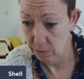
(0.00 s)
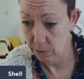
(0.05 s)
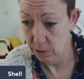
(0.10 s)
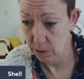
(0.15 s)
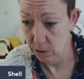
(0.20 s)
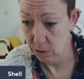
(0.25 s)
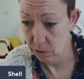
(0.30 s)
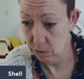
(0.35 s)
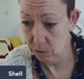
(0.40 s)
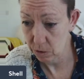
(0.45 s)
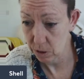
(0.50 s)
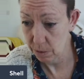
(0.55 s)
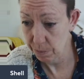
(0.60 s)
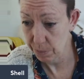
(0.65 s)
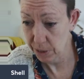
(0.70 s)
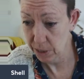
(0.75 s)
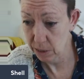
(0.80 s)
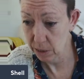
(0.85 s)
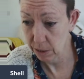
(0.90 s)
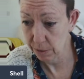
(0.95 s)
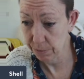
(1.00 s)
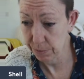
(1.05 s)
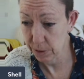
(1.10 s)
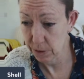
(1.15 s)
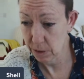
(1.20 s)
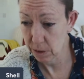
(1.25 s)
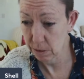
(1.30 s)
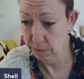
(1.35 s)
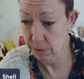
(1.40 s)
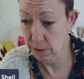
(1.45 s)
Richard, not too bad.
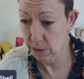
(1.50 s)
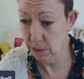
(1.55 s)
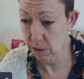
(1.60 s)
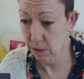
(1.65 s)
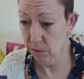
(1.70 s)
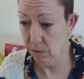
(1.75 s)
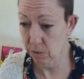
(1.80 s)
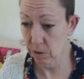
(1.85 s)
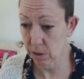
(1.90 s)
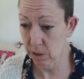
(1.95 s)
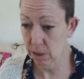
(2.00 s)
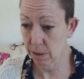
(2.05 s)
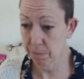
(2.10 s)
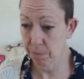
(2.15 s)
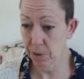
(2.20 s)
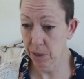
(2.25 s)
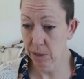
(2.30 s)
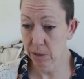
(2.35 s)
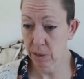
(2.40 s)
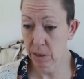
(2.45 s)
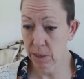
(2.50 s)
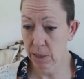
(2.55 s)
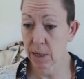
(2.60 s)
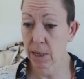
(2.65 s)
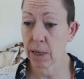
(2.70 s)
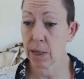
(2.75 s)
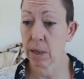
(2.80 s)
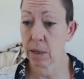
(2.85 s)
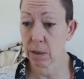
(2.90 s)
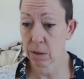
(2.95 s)
Averaged around £110 a
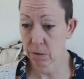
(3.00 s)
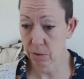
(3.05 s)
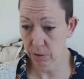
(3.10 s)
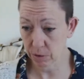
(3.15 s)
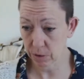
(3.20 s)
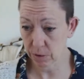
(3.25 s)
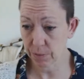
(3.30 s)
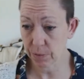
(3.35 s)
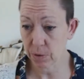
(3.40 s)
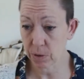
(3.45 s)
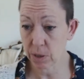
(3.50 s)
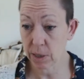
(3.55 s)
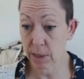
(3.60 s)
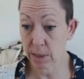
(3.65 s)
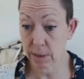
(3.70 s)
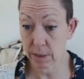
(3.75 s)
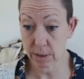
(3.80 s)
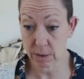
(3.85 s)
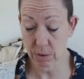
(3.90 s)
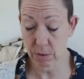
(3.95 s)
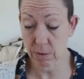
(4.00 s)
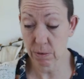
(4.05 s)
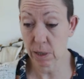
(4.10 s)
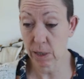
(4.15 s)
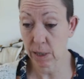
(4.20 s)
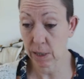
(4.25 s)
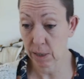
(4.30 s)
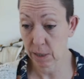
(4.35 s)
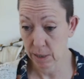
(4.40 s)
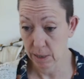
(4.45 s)
day across the 4 days. That's all
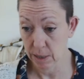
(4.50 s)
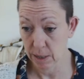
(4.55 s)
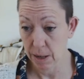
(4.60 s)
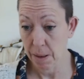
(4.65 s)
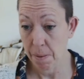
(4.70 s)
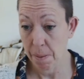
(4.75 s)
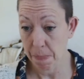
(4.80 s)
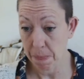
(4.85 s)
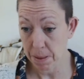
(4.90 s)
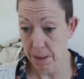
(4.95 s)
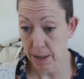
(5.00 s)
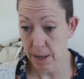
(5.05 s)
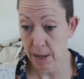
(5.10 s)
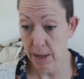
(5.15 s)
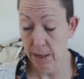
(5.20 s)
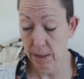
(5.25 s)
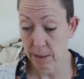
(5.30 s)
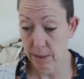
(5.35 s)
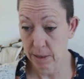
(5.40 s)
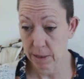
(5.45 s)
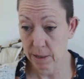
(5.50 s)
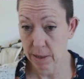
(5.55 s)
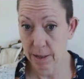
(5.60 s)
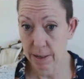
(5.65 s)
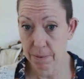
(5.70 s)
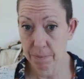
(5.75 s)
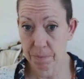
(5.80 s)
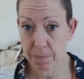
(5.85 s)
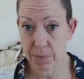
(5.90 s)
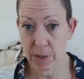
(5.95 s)
right. Yeah,
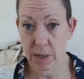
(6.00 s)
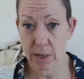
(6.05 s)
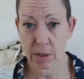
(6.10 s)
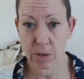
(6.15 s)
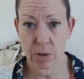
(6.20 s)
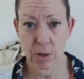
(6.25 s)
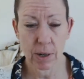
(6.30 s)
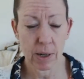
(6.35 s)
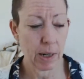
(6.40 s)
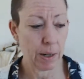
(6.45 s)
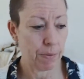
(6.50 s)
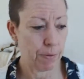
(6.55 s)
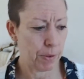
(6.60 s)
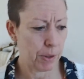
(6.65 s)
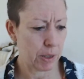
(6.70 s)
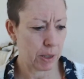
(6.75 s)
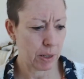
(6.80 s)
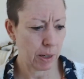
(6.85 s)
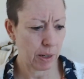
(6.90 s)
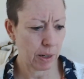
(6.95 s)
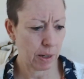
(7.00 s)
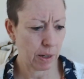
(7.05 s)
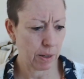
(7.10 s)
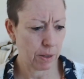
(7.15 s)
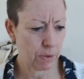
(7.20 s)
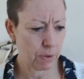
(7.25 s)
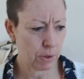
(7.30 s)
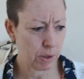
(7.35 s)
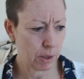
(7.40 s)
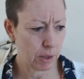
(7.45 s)
I try and average like
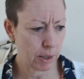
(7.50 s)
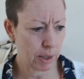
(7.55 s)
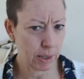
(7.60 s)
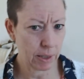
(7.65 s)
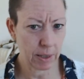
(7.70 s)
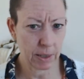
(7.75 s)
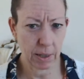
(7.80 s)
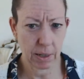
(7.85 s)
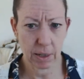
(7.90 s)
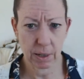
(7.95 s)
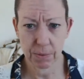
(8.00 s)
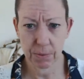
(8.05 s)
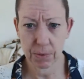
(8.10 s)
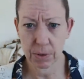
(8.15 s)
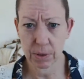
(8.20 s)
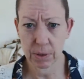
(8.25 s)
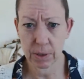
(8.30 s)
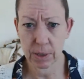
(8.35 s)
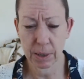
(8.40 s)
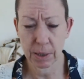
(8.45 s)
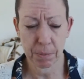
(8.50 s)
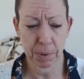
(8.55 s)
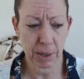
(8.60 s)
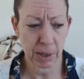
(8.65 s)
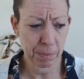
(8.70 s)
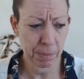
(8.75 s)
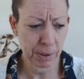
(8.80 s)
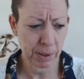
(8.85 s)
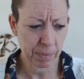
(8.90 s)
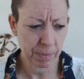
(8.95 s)
100 a day turnover on
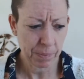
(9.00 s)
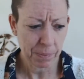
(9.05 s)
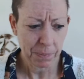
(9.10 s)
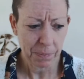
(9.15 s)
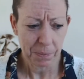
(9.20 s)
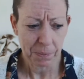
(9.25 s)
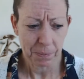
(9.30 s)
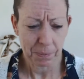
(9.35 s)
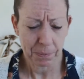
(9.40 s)
eBay, but